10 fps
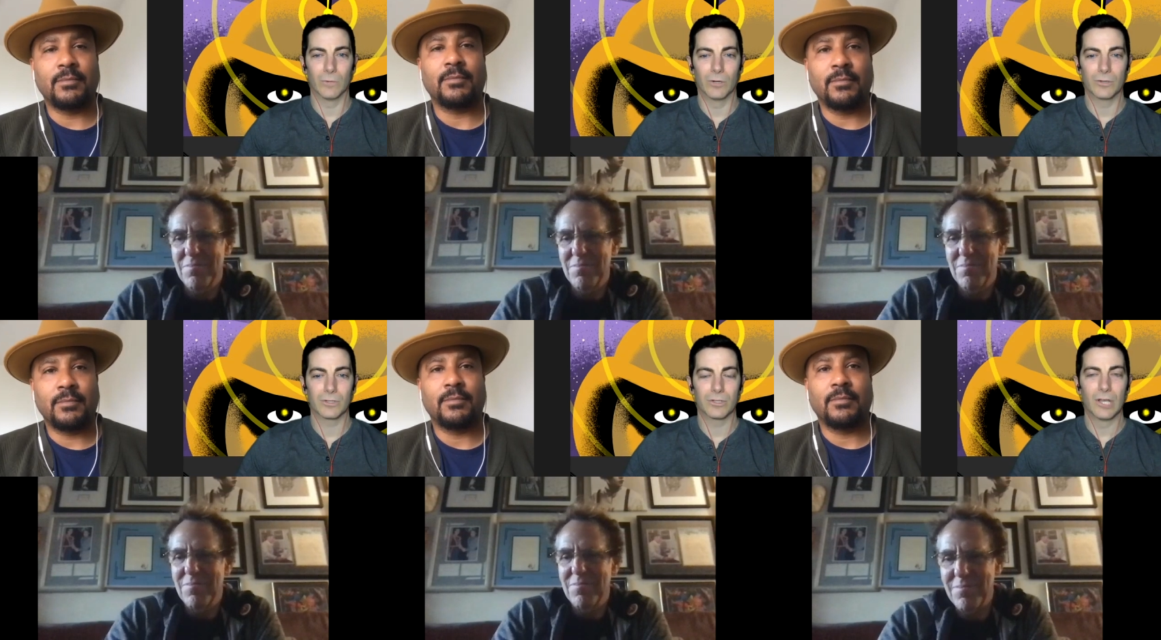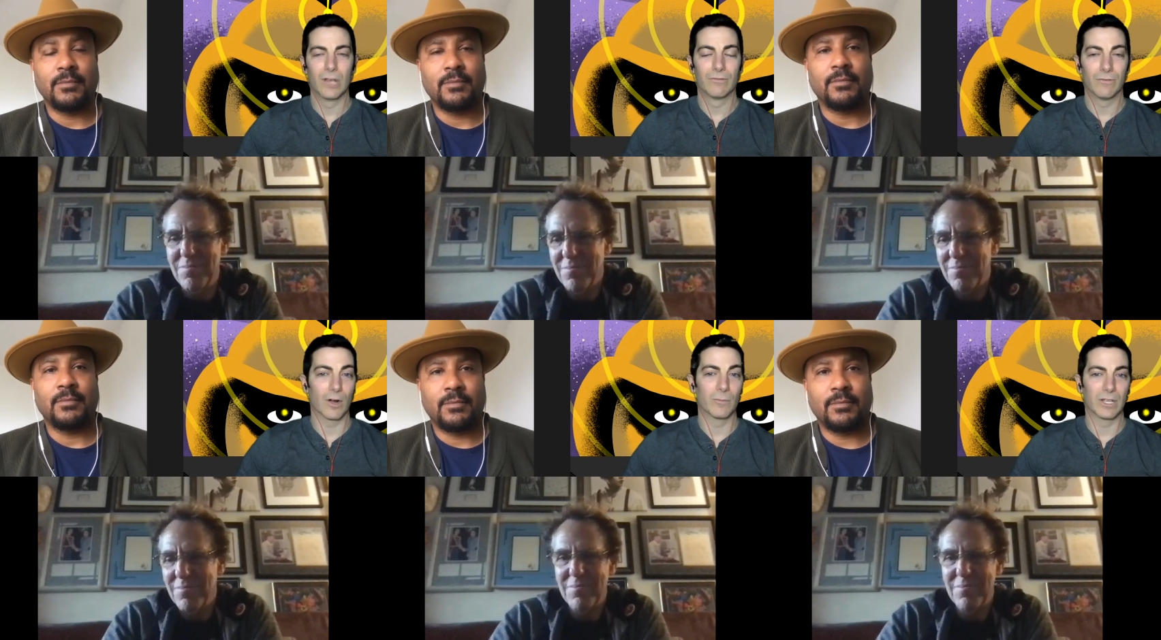Speaker 1: wrote
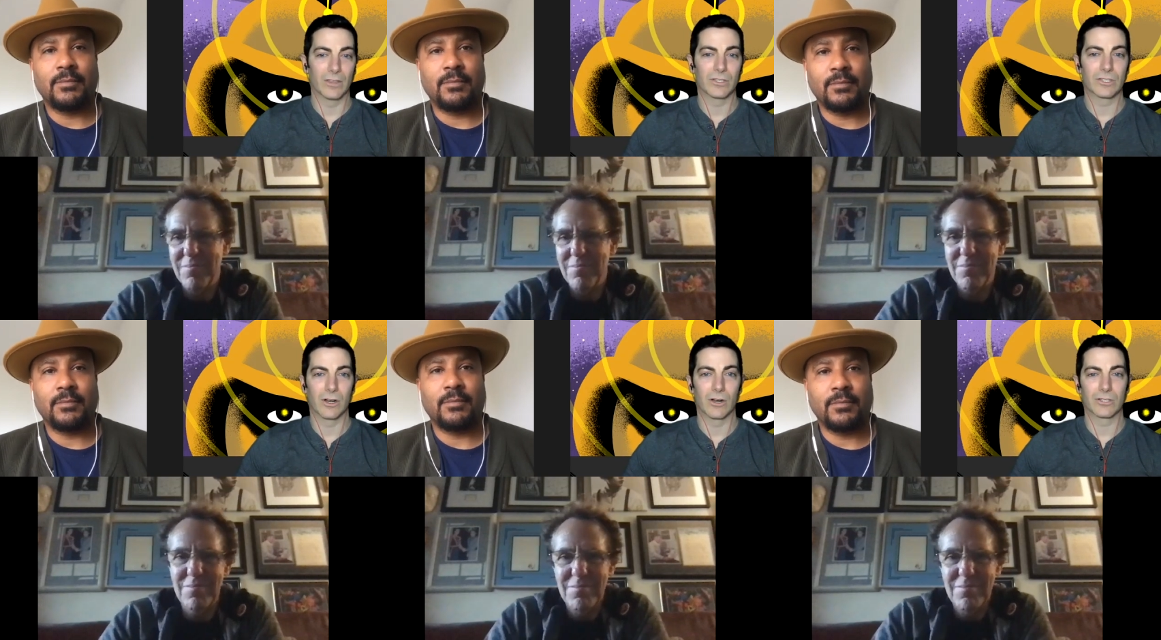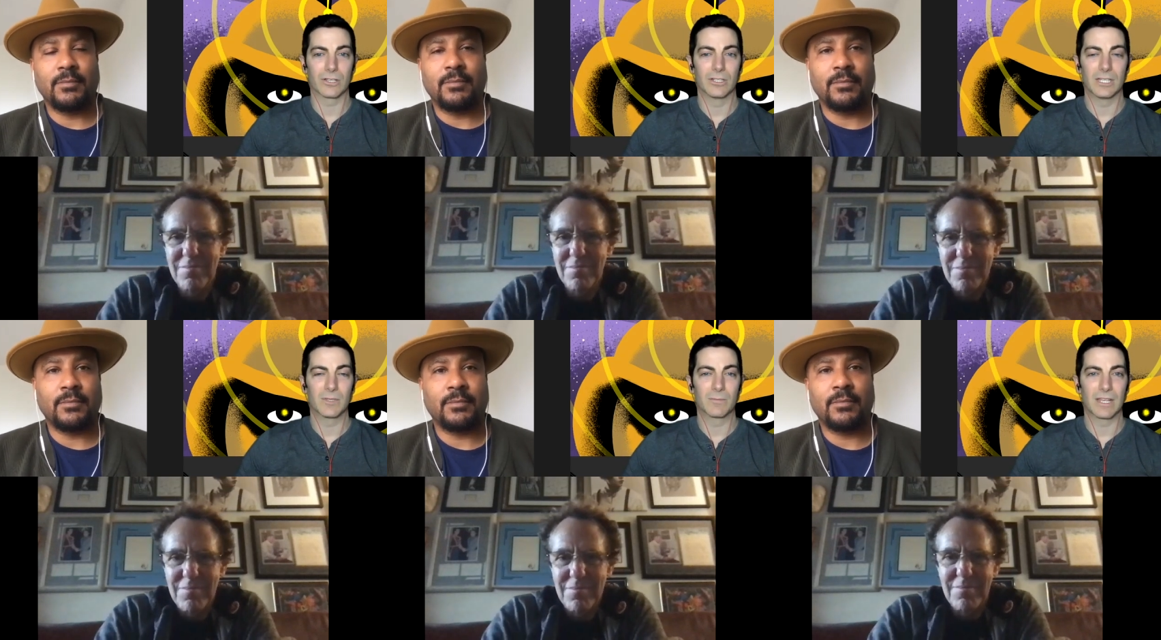Far Beyond the Stars on
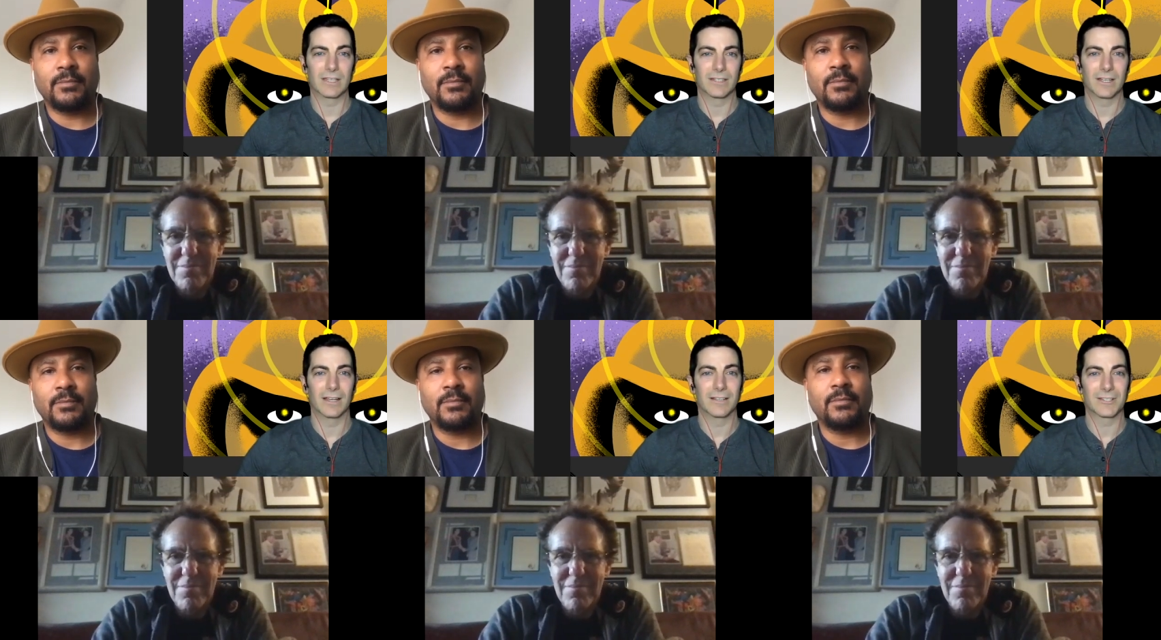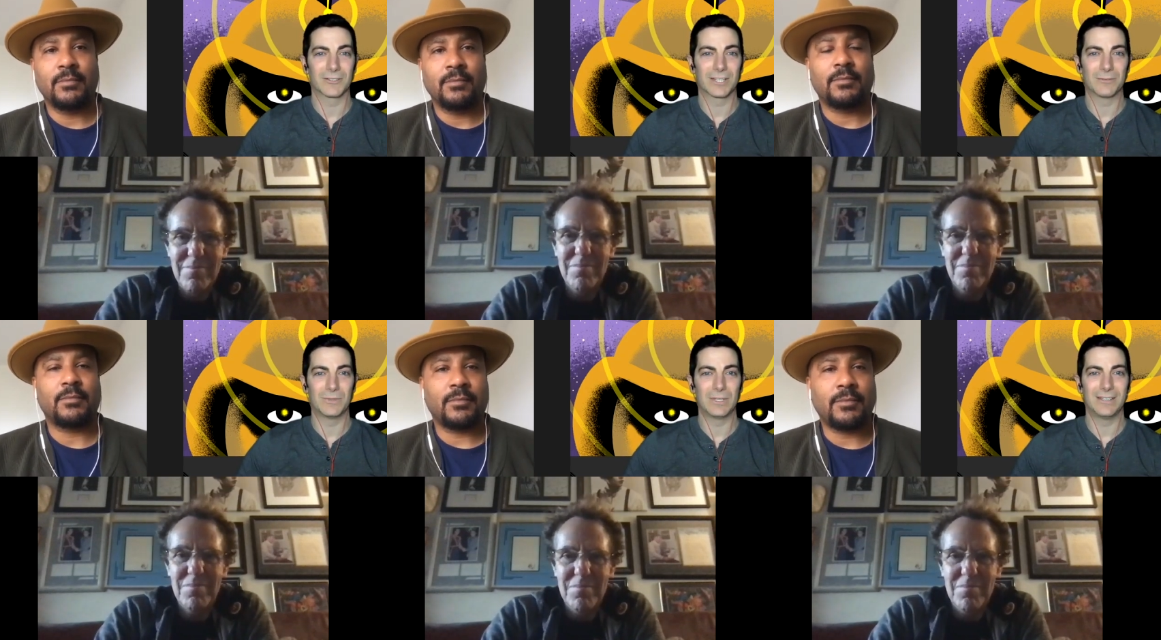Deep Space Nine. So,
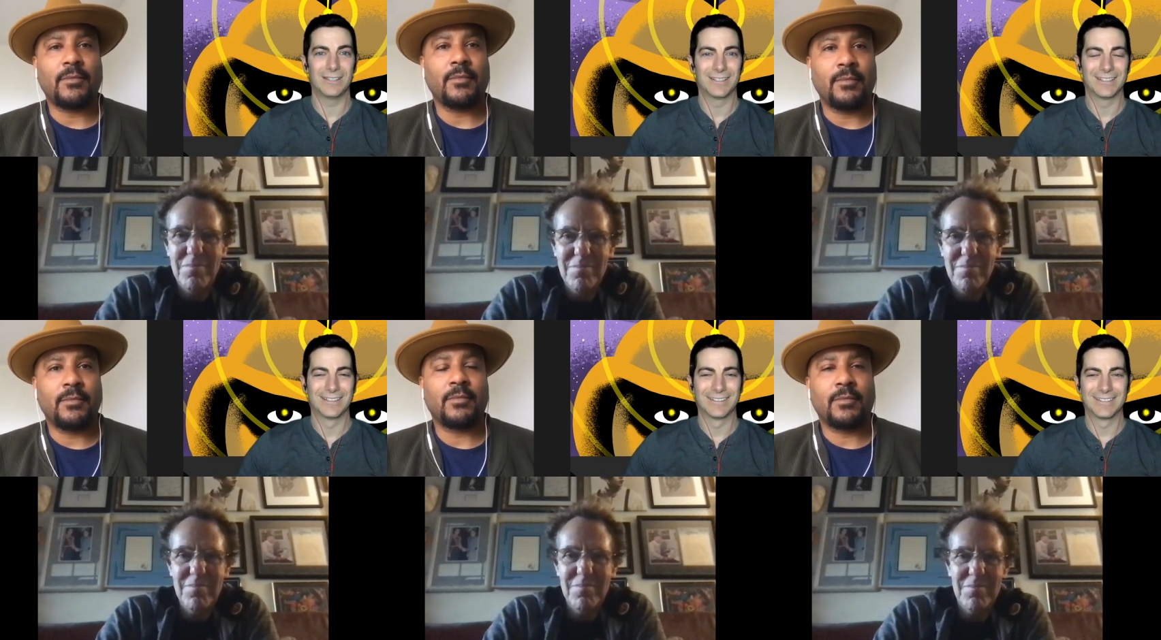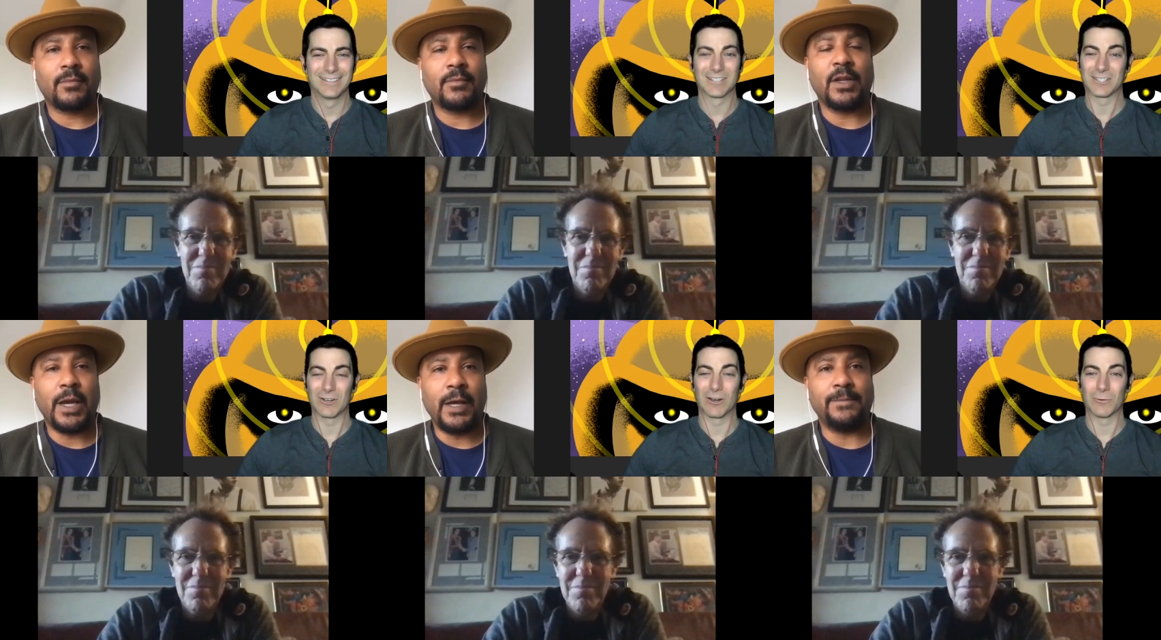can we just
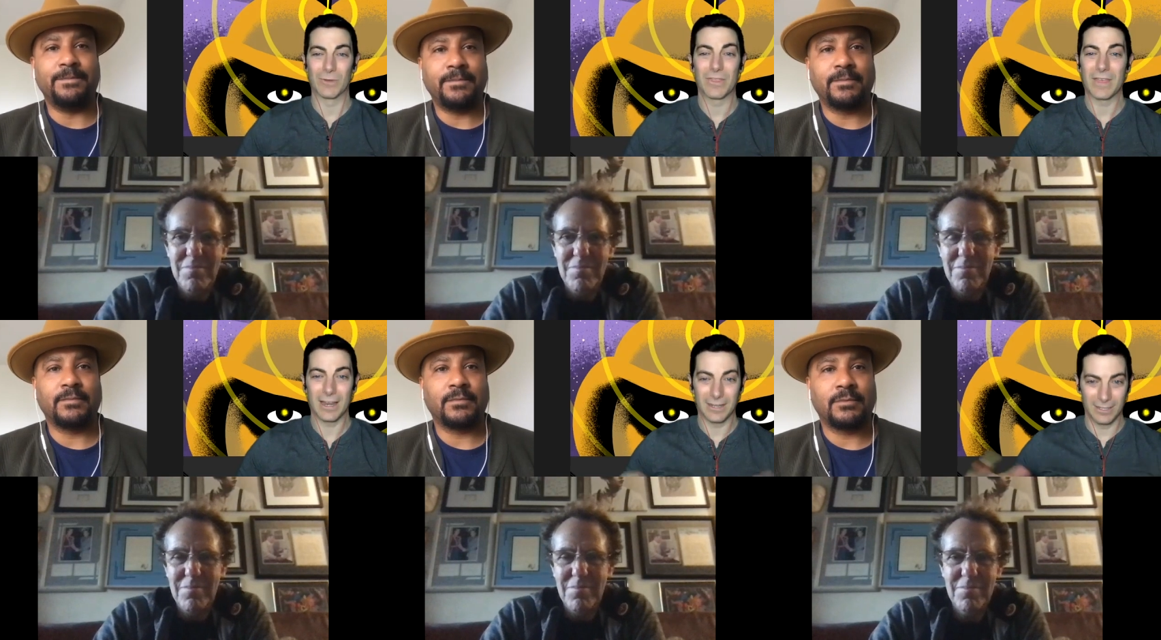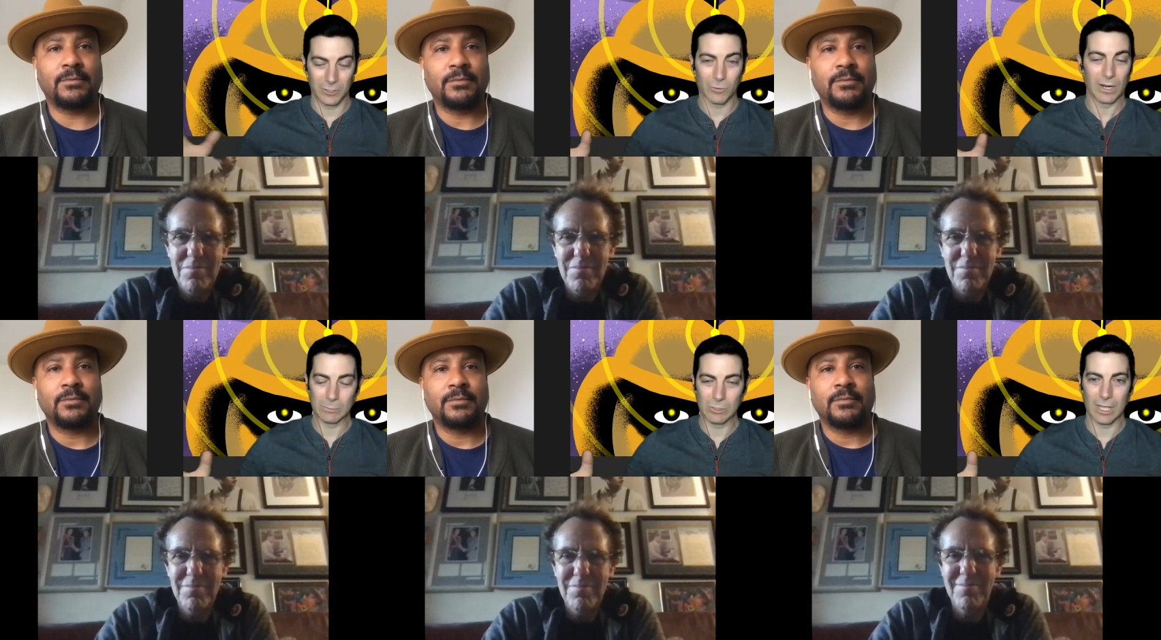yeah. start with that
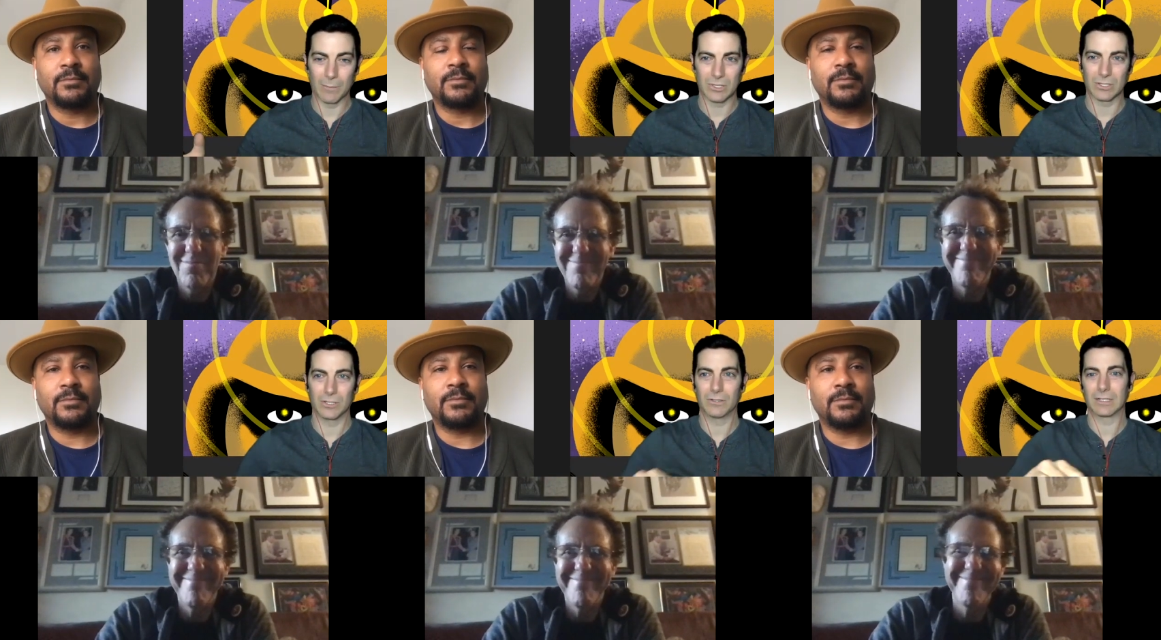incredible episode